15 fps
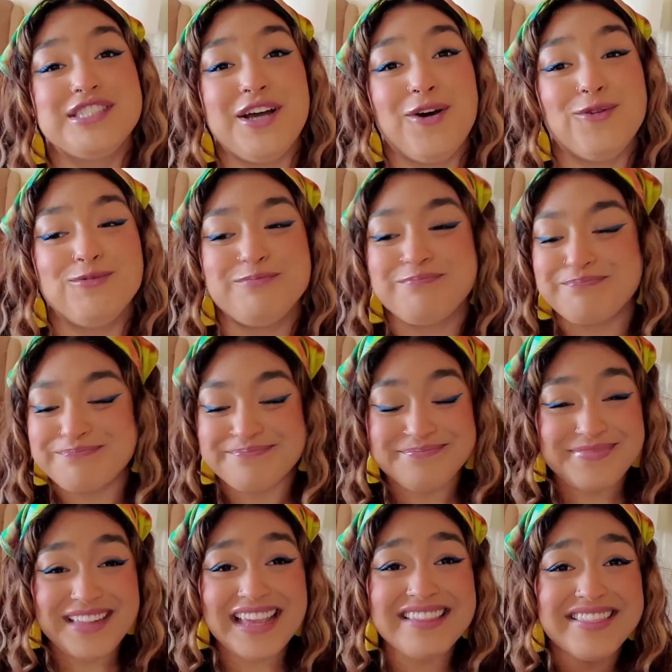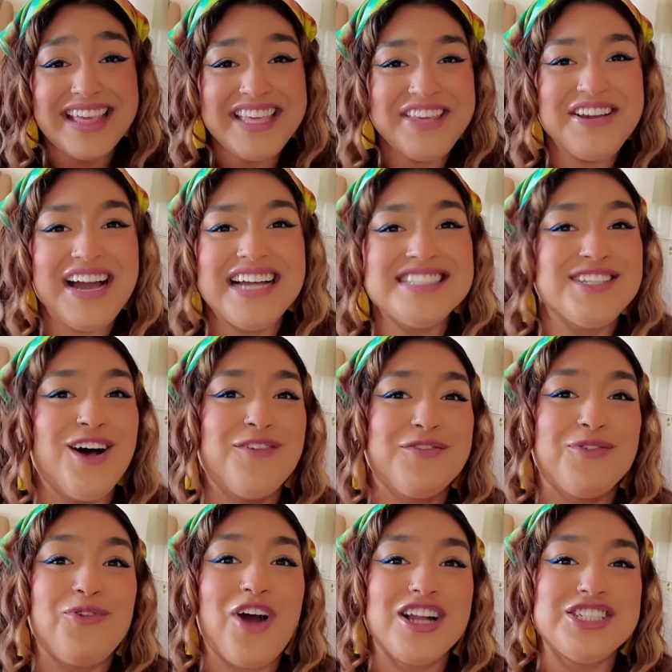So thank you guys all
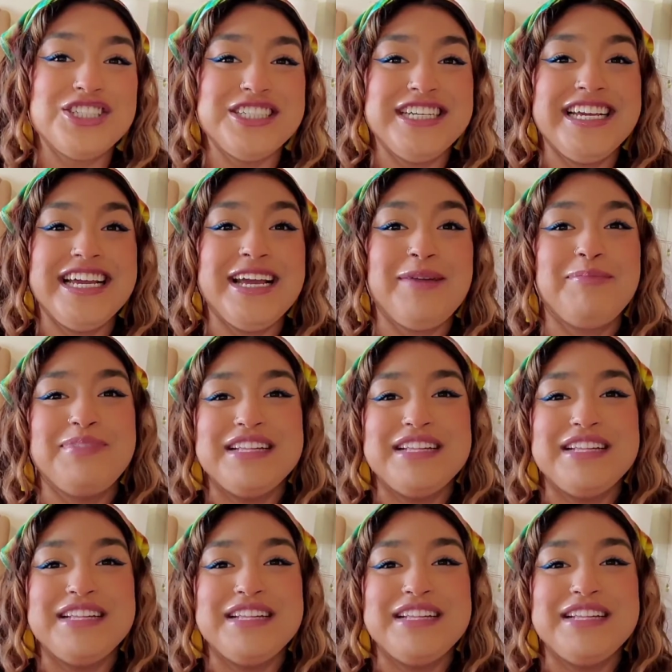for watching.